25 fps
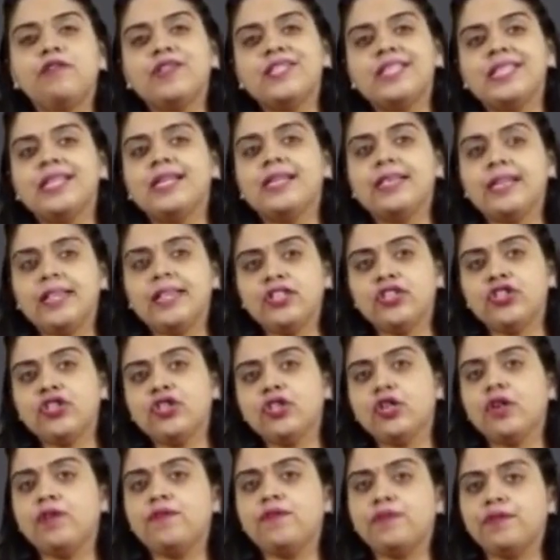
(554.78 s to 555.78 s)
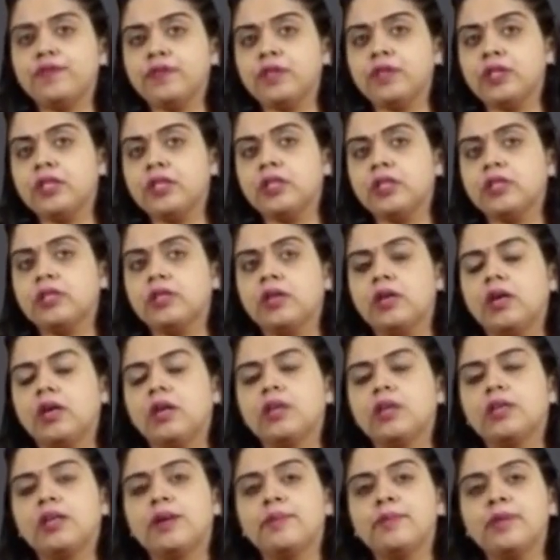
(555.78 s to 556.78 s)
facilitation of
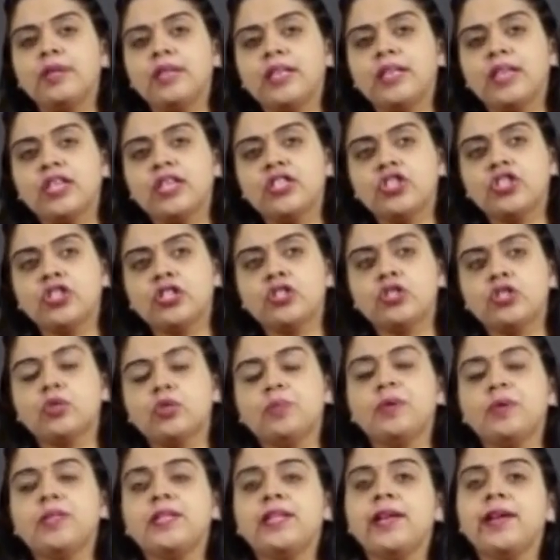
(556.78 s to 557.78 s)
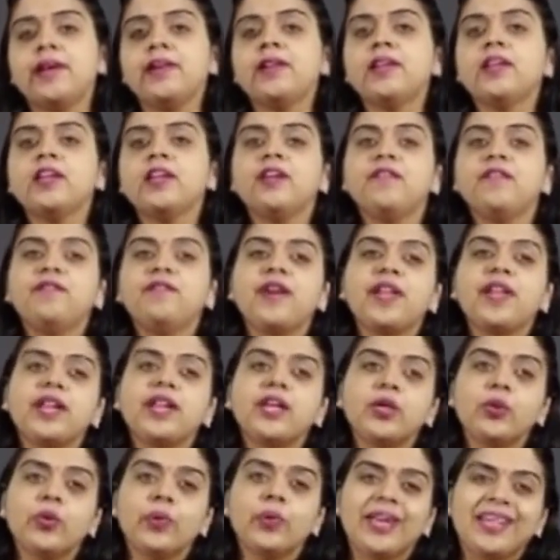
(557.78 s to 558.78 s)
the communication is to be there,
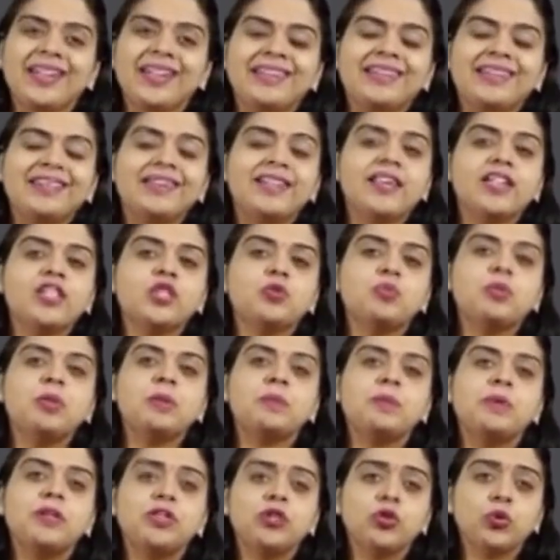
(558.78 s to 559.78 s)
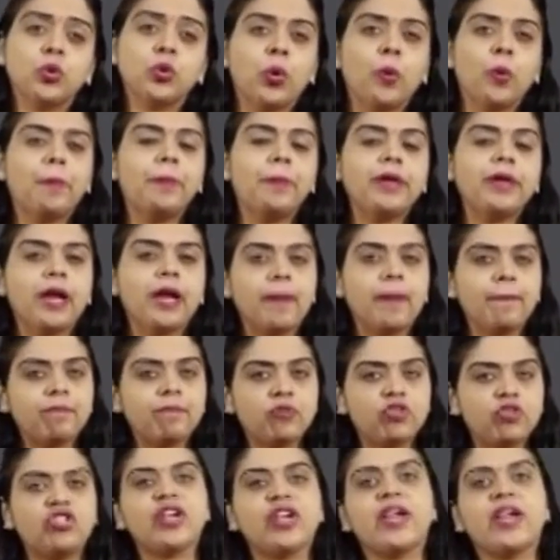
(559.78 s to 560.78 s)
wherein you encourage people to open up,
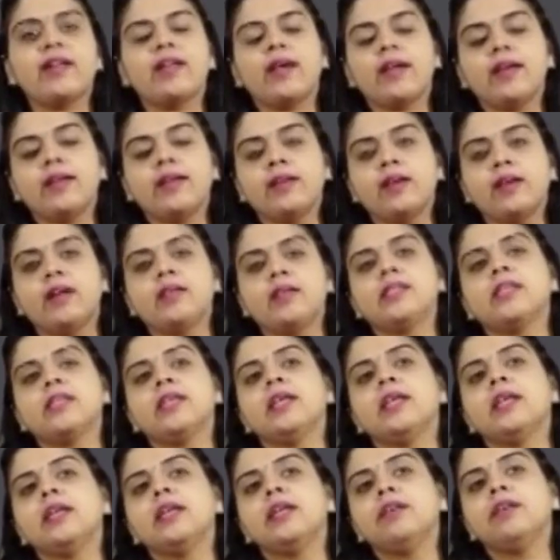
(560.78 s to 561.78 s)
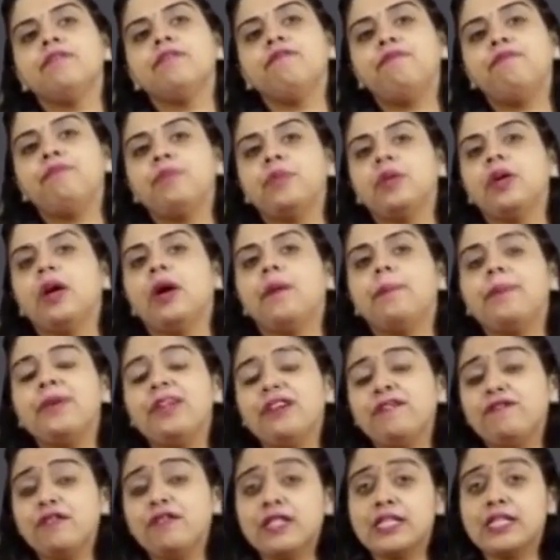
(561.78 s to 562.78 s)
share ideas,
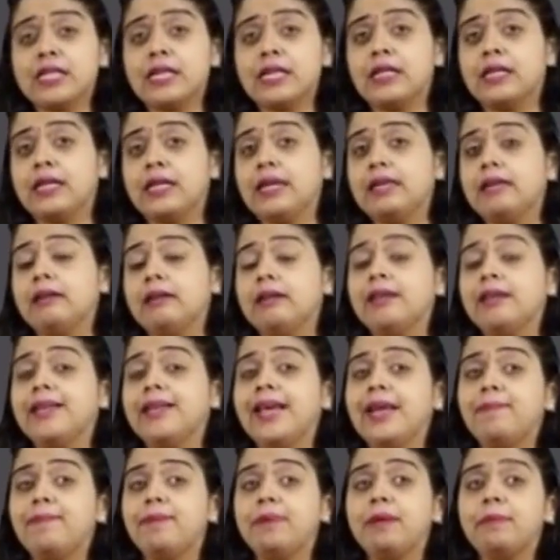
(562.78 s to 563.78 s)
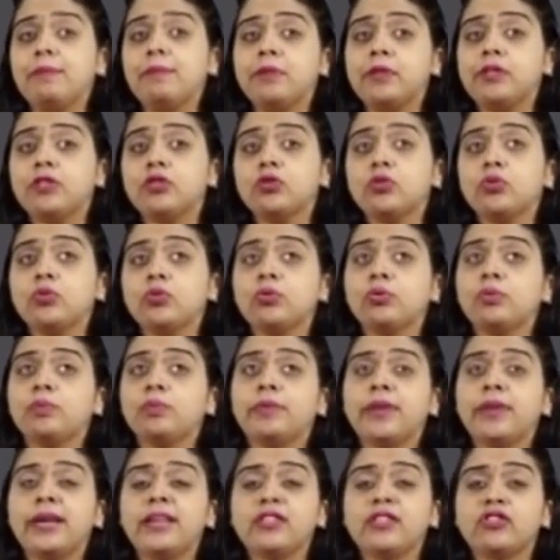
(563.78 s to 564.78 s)
be a facilitator, get people to
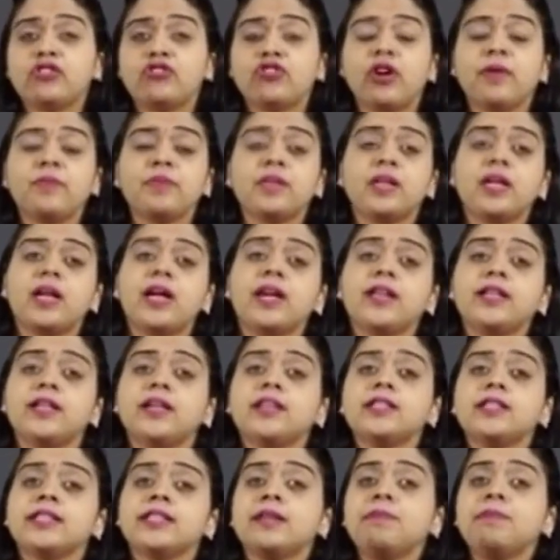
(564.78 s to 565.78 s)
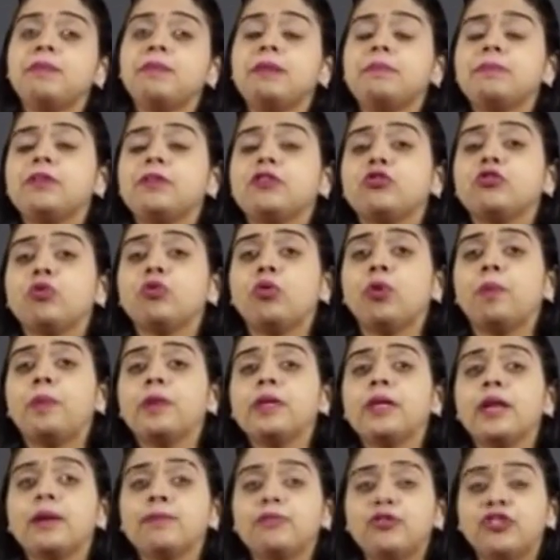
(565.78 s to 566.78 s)
brainstorm their ideas, get people to
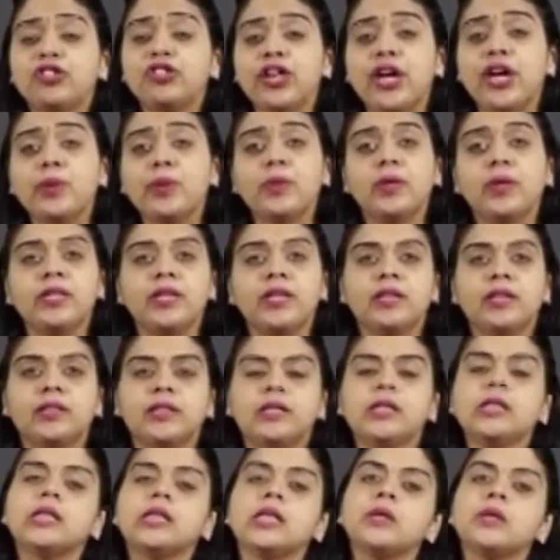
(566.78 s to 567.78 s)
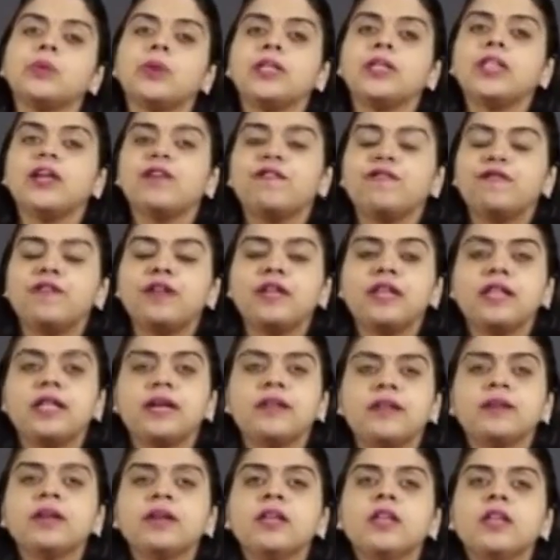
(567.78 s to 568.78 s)
open up, share what they're thinking, what they're
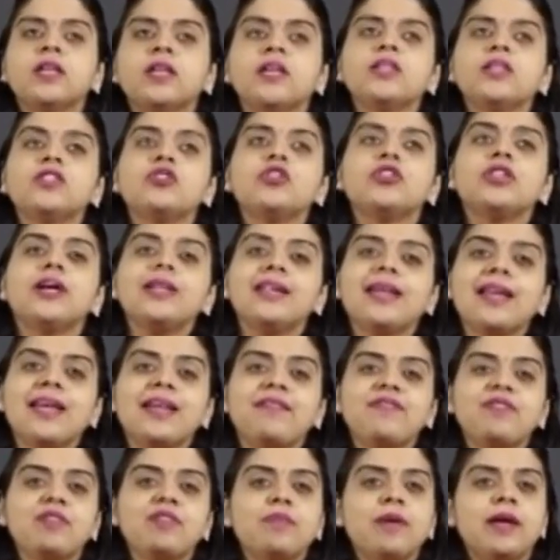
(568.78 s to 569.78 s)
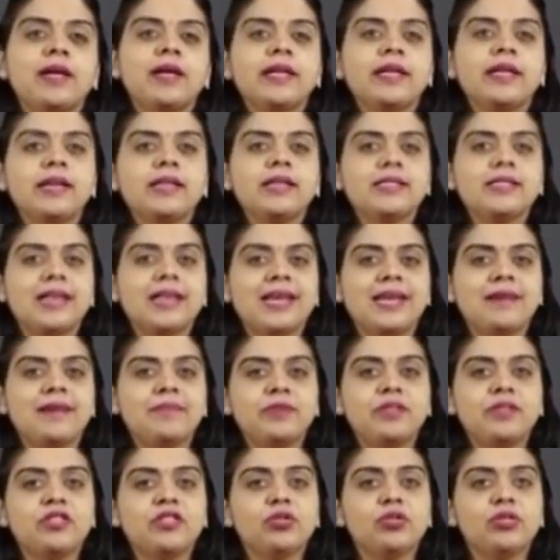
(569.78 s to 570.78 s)
feeling, so that everybody is
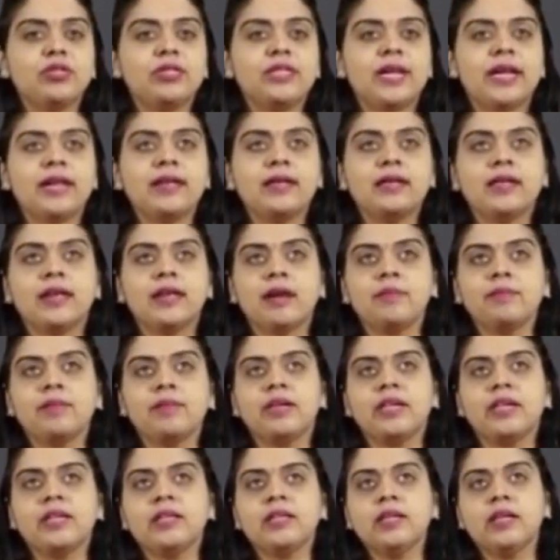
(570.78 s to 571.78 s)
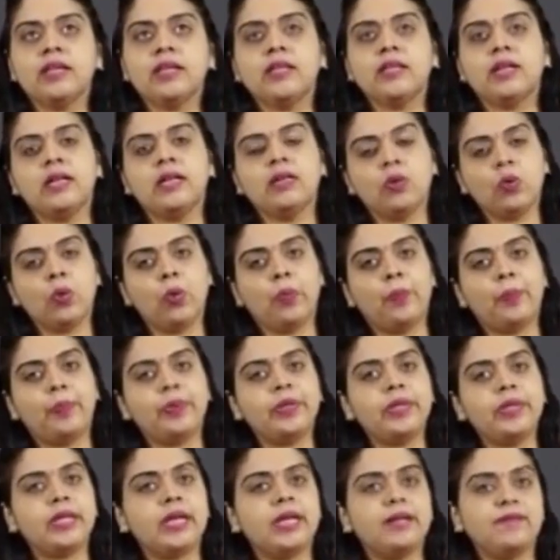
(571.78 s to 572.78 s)
able to then come in an
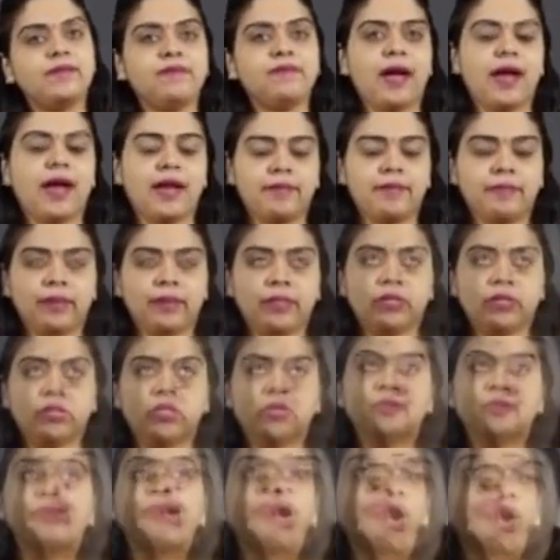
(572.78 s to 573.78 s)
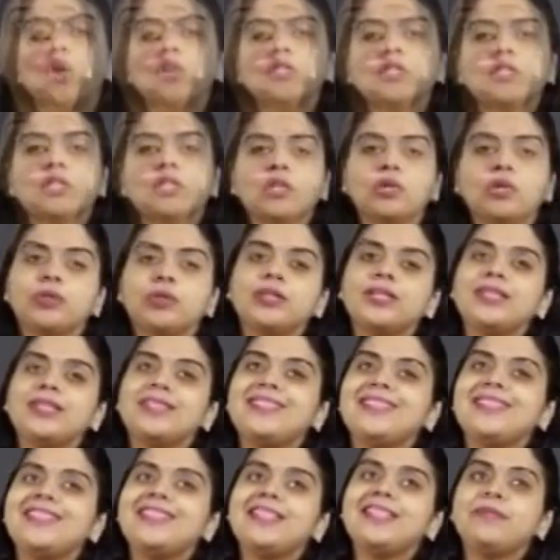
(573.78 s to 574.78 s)
open environment. Also, the
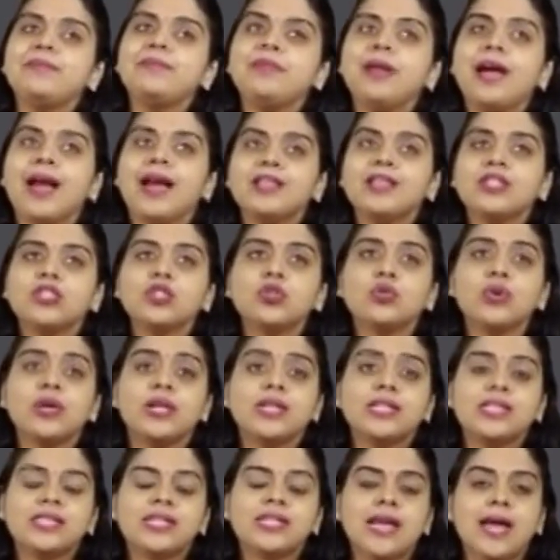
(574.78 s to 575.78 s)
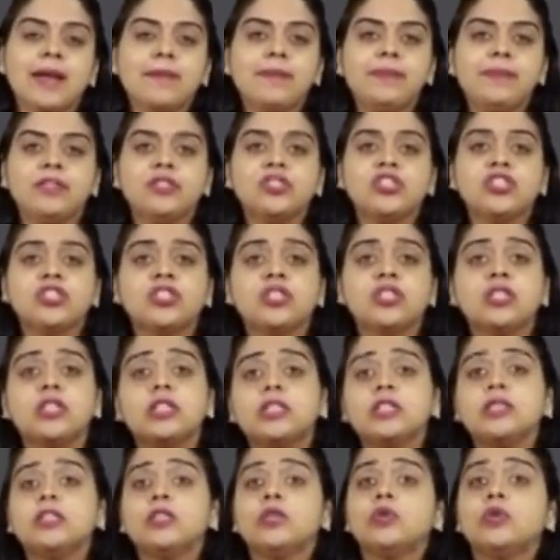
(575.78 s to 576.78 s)
team has to establish
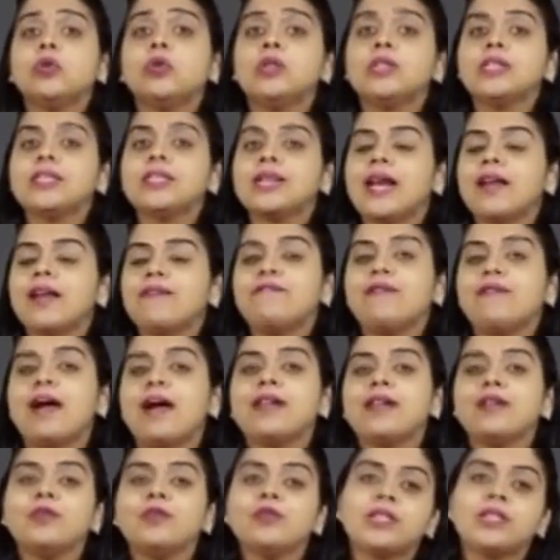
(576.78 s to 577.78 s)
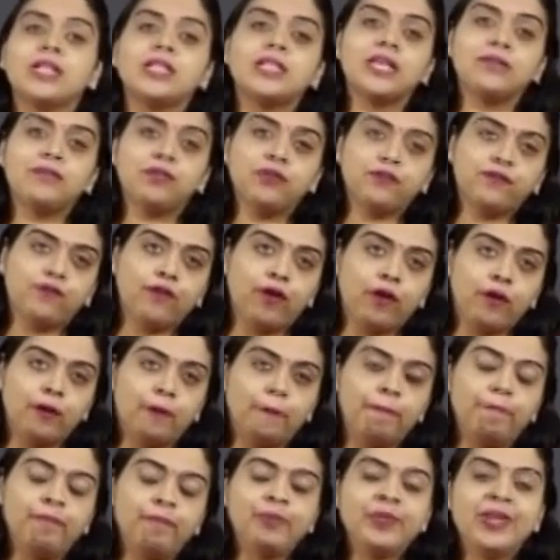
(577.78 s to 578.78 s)
certain goals and values that they would
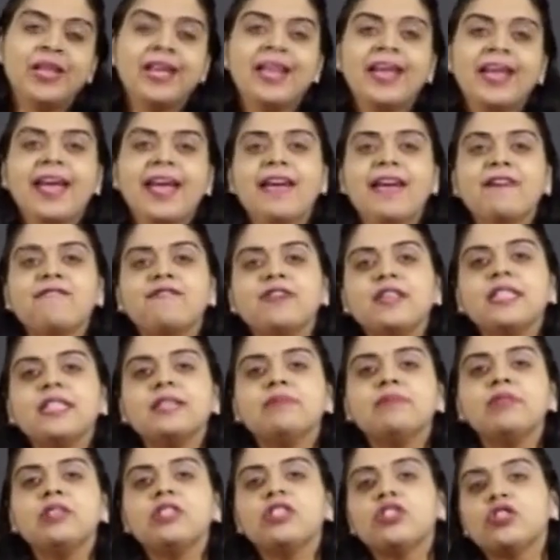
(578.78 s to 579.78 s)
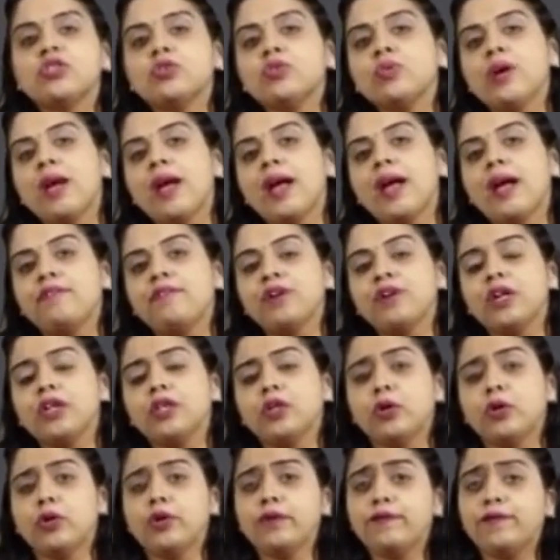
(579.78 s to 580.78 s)
follow. Every team needs to have a
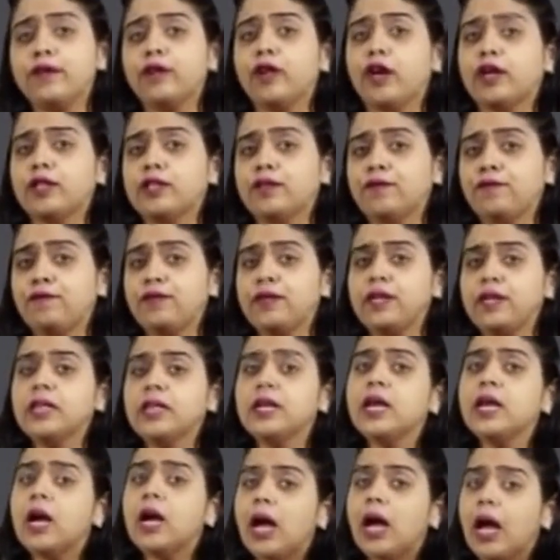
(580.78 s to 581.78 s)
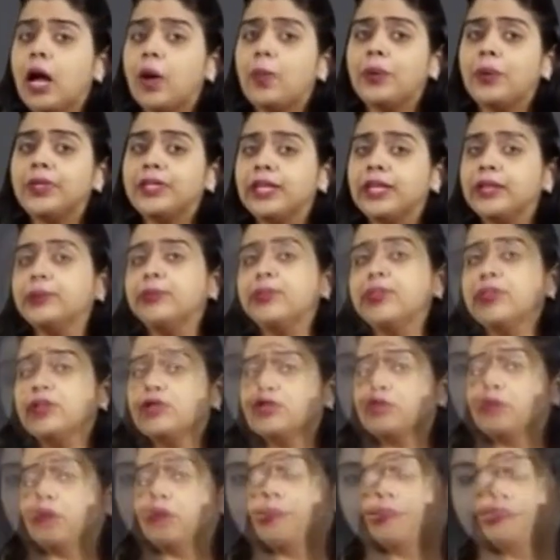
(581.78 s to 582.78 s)
core philosophy. How are they going
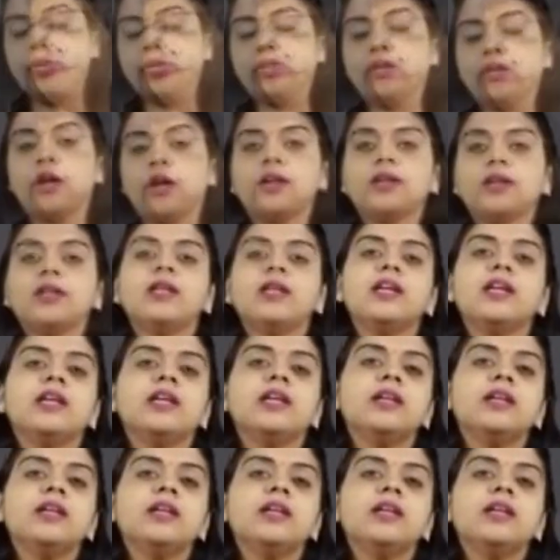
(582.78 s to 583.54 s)
to work on?